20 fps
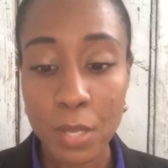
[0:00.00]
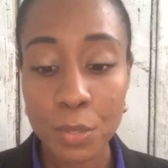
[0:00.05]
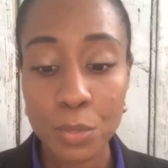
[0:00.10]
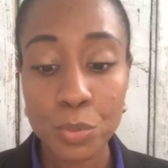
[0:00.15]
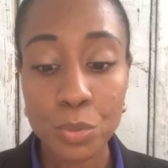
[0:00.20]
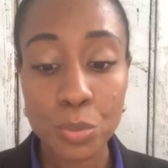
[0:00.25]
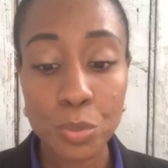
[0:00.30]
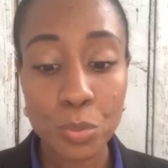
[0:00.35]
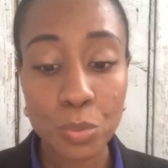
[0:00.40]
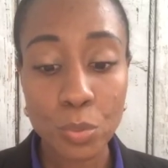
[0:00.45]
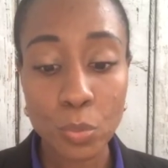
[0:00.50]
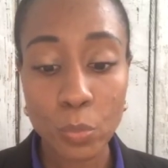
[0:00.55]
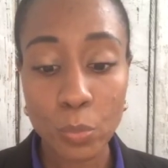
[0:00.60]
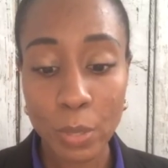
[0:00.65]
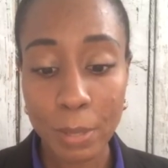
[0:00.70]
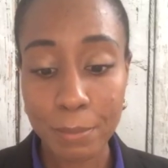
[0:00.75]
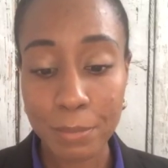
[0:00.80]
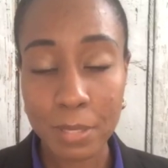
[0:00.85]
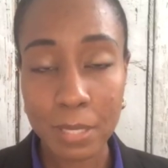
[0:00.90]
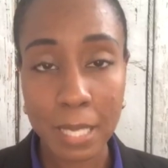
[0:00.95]
to the
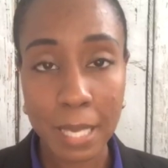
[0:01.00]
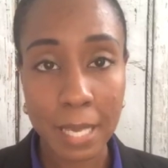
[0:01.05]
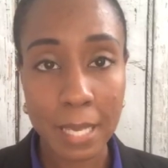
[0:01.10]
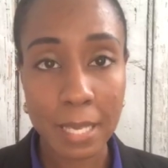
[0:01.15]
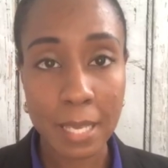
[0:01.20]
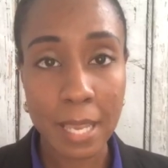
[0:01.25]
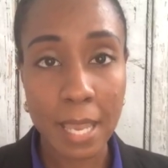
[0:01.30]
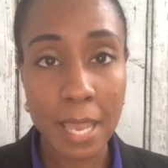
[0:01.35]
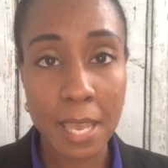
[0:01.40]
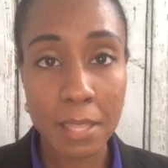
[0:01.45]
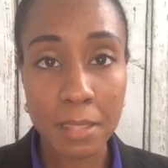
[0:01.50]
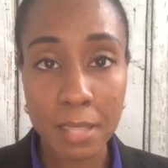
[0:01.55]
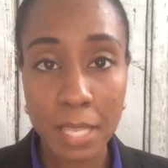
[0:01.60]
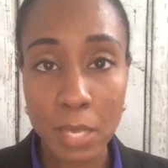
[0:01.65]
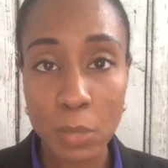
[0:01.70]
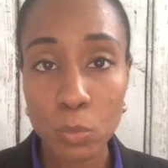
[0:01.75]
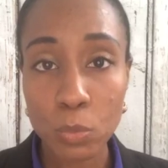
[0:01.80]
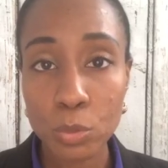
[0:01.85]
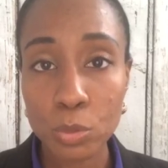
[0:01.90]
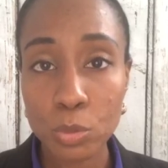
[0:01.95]
website and they
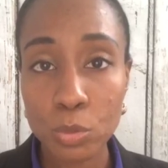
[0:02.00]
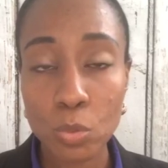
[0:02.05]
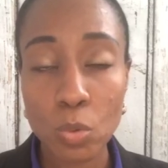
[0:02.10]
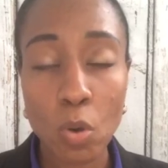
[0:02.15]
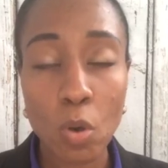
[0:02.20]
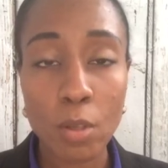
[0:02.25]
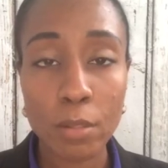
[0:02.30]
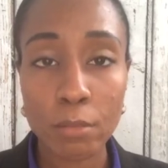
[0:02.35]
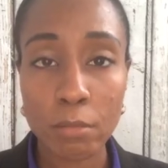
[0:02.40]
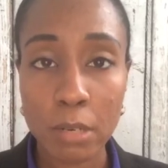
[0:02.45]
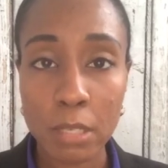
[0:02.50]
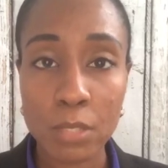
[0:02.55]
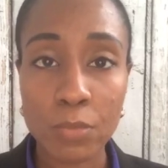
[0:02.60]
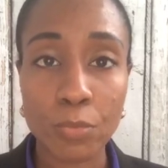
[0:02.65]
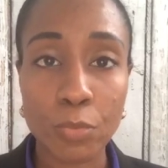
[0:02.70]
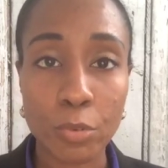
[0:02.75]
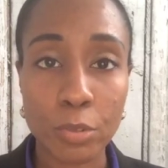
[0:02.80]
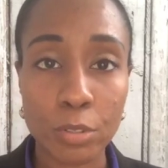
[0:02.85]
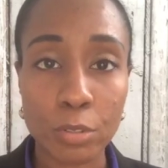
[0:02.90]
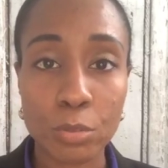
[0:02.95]
will do all the rest
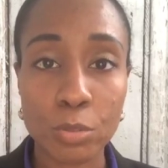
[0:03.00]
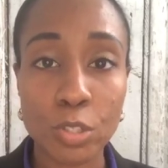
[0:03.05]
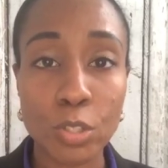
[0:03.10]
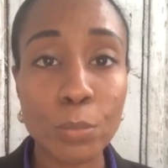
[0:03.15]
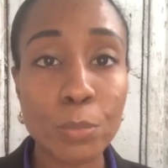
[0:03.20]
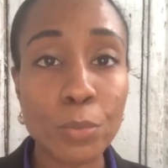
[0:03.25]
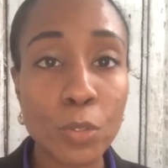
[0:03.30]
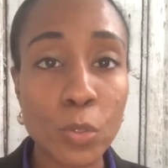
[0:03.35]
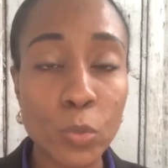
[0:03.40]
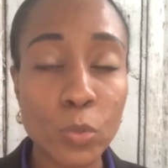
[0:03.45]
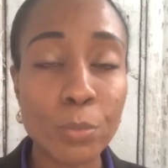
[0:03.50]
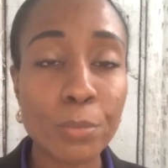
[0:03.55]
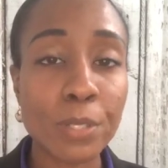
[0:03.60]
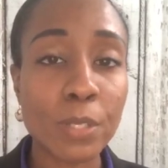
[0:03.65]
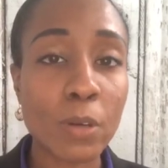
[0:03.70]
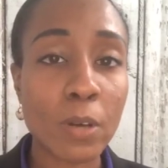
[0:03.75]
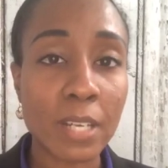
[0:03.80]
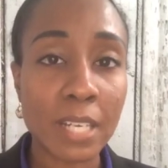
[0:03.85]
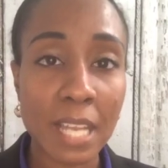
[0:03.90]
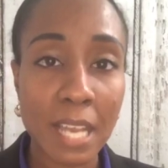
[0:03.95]
for you. Your book will be
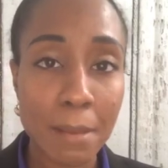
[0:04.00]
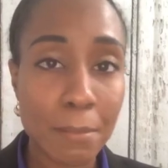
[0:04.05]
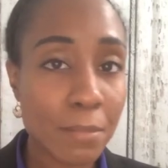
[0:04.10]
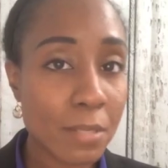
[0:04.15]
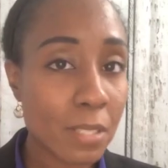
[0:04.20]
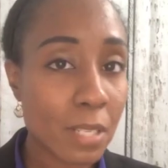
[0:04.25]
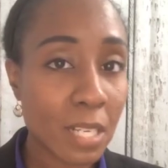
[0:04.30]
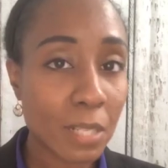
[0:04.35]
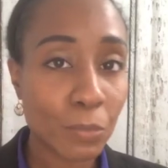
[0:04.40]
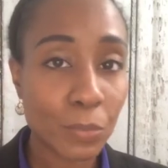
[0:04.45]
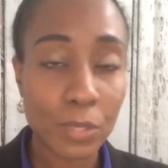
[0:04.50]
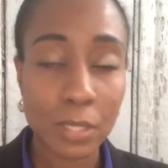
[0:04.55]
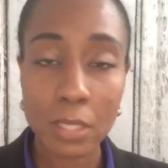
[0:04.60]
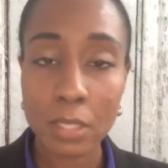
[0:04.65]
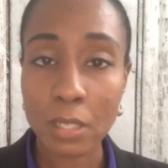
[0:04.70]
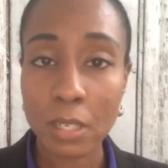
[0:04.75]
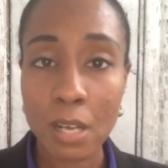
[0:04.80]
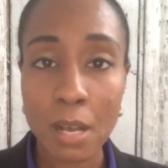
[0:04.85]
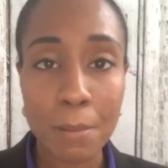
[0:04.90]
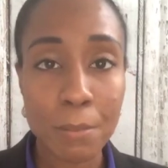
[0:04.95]
on Amazon within a
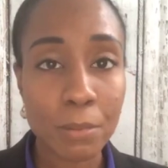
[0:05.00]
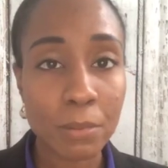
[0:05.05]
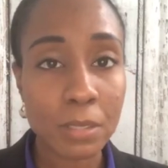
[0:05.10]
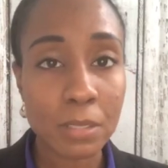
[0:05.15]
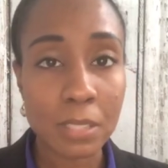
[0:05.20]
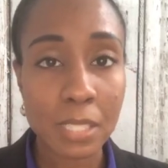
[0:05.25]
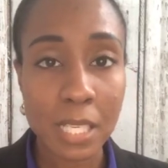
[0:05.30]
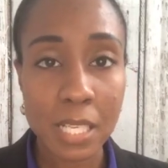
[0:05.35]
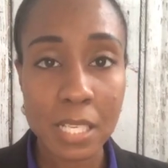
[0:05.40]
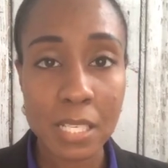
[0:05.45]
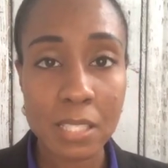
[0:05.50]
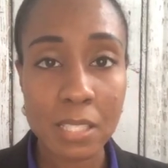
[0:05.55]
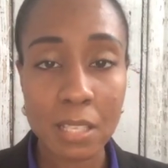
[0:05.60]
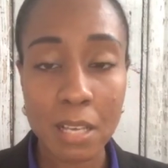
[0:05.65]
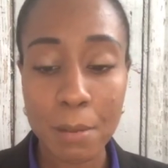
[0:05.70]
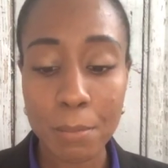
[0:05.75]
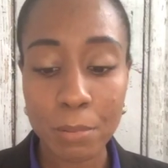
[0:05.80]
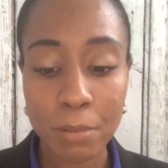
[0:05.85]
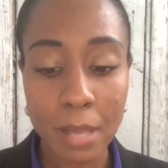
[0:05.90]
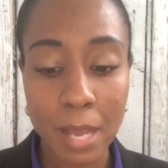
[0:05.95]
couple of days,
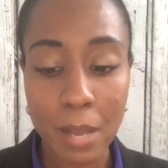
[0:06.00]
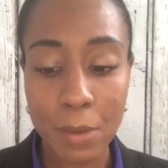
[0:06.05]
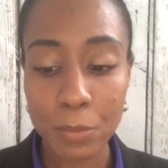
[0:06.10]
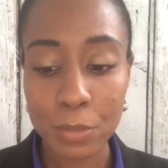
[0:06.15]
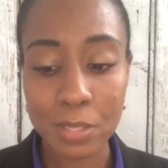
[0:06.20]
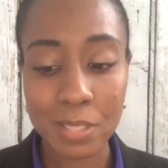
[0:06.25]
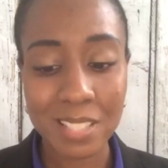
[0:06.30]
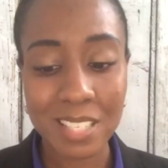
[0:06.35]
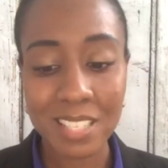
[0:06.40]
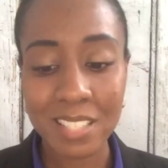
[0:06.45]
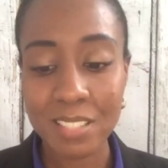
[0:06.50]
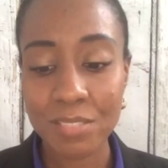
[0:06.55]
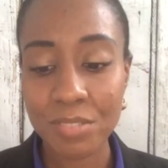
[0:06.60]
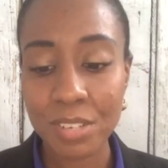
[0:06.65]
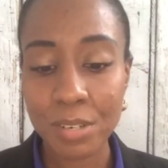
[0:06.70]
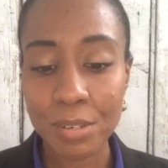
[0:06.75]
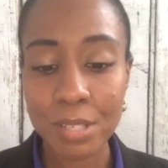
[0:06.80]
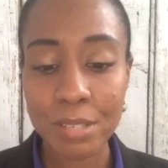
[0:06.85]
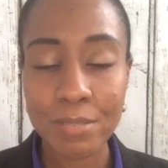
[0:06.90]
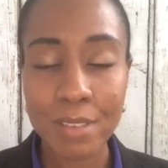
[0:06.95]
couple of hours. It's
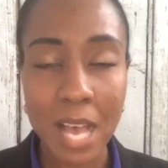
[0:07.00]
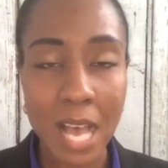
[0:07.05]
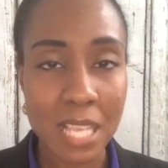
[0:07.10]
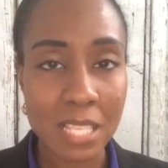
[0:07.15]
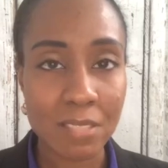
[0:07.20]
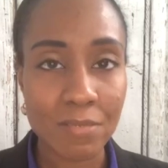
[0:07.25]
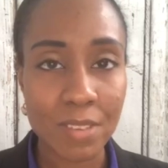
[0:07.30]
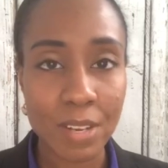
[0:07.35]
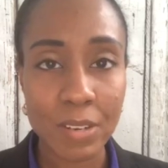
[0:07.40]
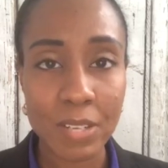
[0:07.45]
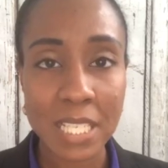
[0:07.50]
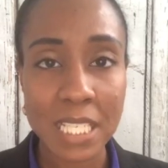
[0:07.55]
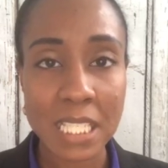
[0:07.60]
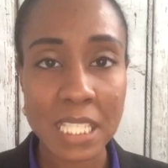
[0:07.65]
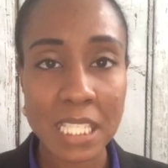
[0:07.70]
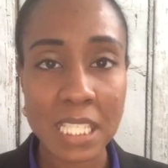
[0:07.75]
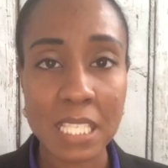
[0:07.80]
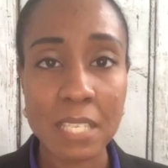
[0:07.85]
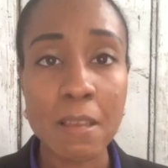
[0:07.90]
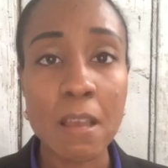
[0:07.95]
very fast, very
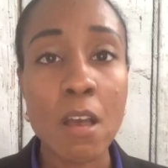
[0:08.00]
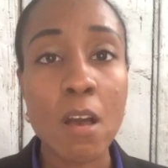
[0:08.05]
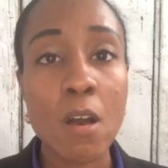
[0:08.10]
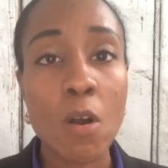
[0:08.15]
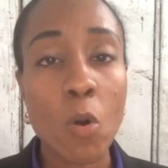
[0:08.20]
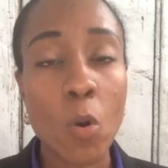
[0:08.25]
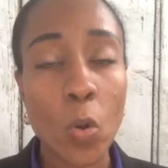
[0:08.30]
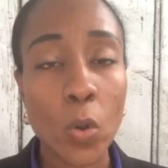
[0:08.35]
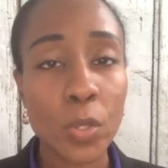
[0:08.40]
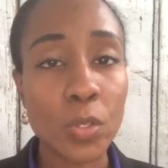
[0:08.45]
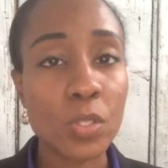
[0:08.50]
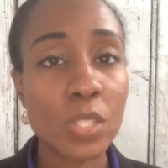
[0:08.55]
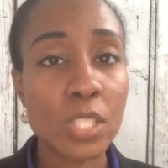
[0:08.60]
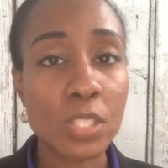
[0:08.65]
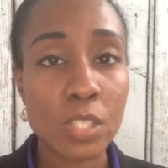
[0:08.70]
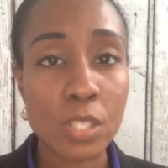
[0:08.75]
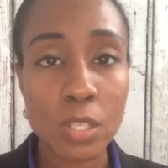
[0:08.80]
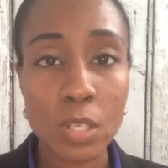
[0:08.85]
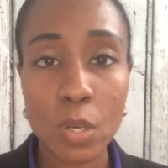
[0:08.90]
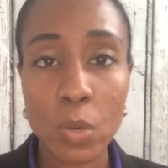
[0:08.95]
easy. All you need
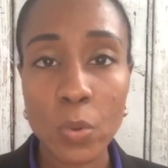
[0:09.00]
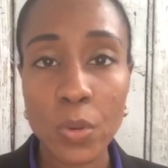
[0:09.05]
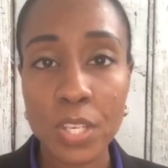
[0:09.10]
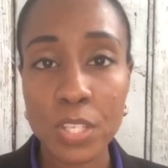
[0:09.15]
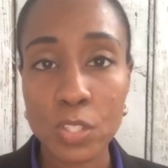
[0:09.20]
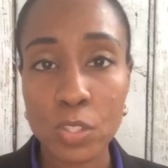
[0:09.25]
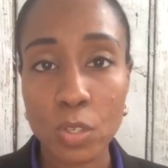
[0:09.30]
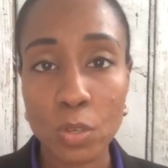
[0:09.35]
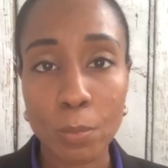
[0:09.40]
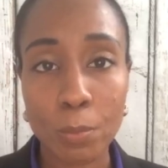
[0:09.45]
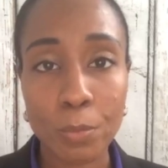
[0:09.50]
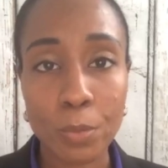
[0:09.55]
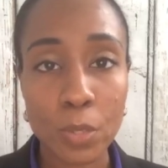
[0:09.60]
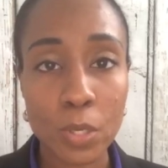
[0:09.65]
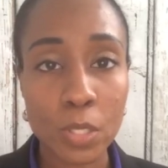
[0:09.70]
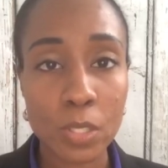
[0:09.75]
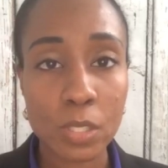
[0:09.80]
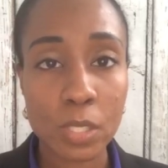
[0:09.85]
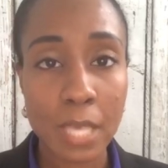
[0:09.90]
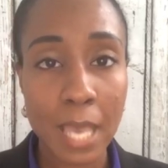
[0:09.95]
to know is your
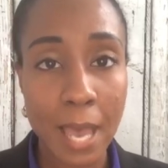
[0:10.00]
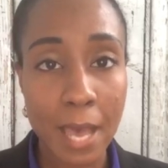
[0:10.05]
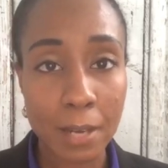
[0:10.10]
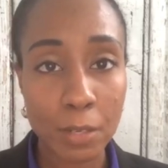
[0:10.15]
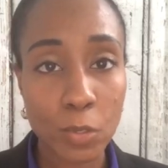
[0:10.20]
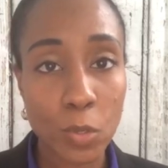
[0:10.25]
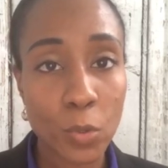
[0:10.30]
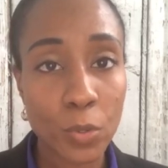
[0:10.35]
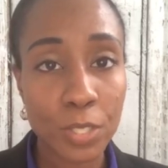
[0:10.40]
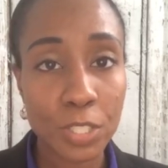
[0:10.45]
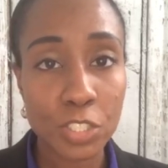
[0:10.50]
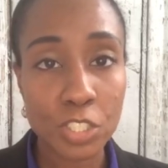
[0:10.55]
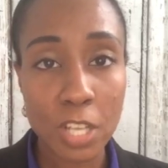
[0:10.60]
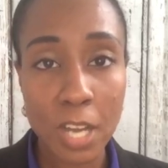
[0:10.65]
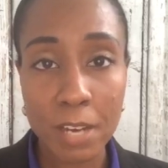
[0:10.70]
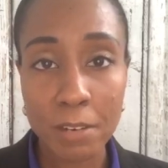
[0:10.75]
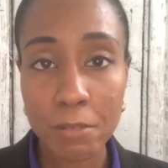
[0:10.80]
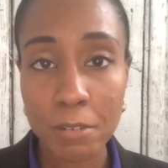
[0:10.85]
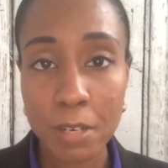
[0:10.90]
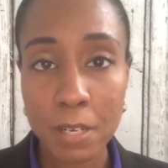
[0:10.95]
book's category,
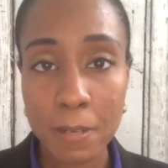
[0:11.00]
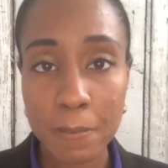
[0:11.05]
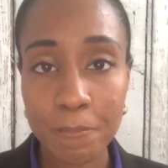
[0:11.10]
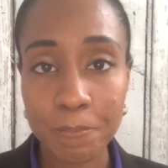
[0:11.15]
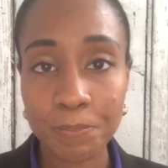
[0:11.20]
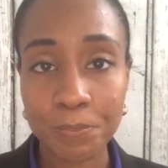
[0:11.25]
genre.